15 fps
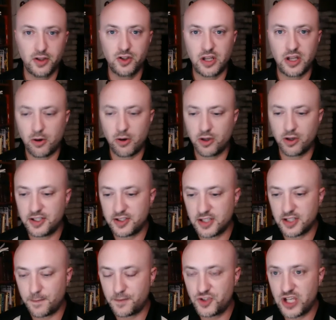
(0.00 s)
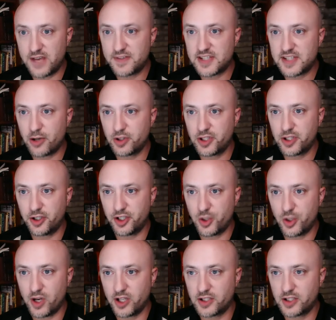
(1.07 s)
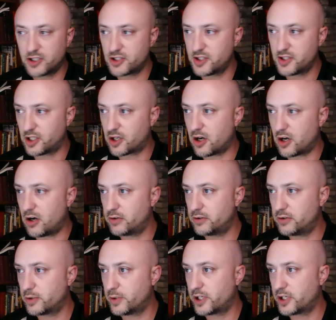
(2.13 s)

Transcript: Oh, if Jeff's out there, do you want to touch on the call real quick,